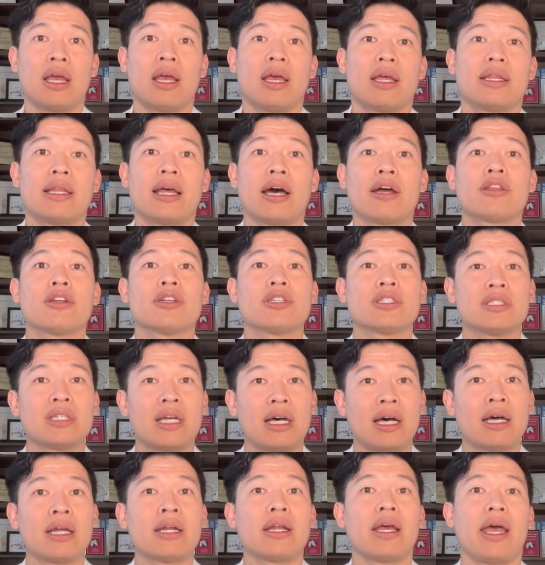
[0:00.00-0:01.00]
Now, there's
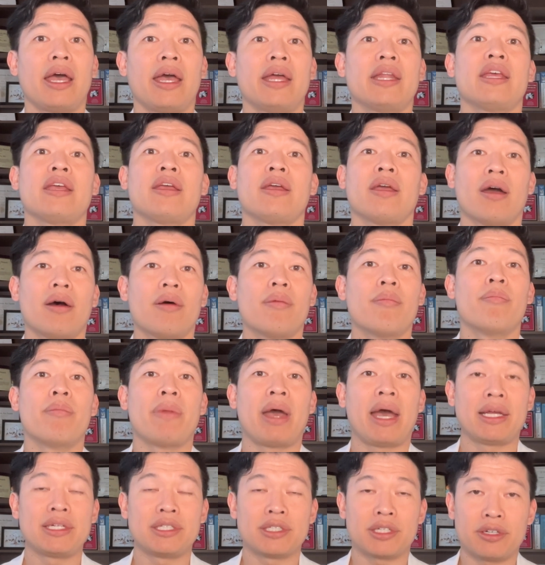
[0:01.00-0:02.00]
not any
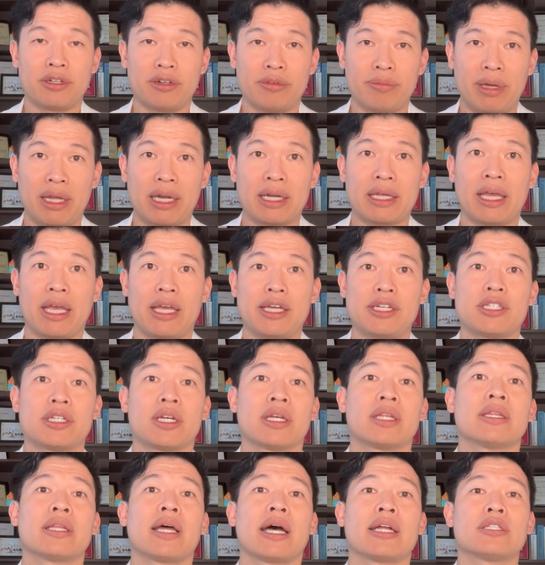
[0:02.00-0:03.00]
magical
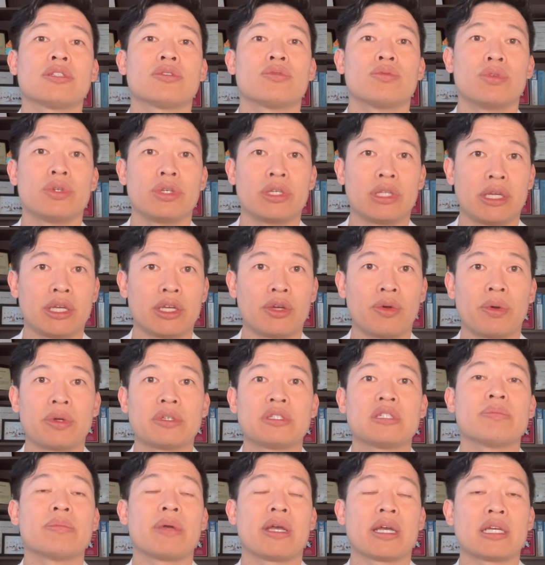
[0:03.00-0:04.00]
medication that's really going
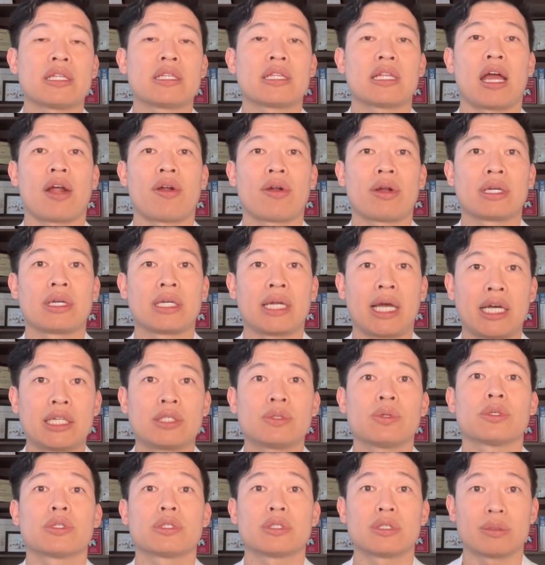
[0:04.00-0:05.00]
to make thyroid
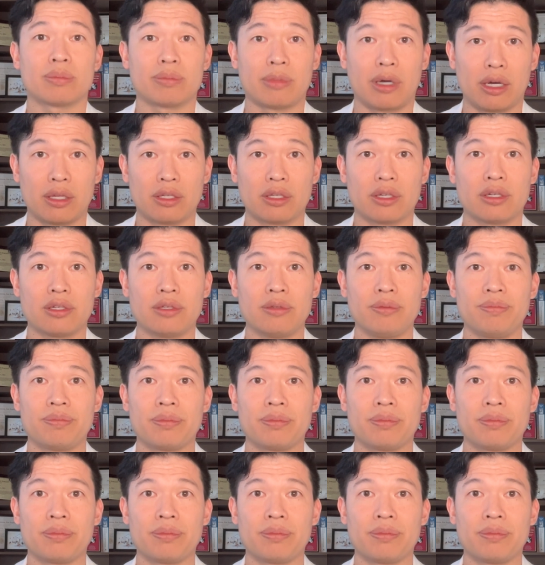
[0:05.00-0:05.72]
nodules smaller,